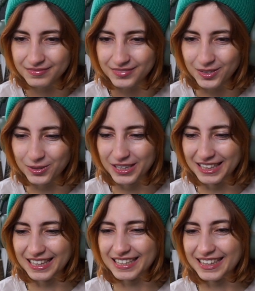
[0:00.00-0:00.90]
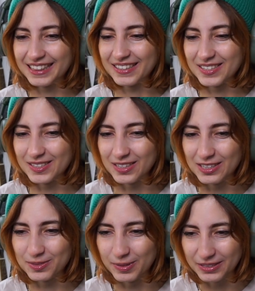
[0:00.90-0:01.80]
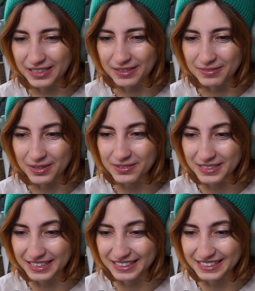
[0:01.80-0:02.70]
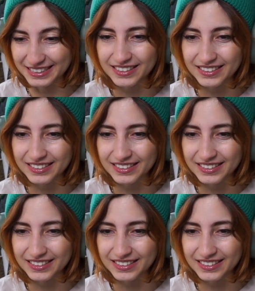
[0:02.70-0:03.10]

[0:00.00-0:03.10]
I like that there's a dodgeball game. Okay.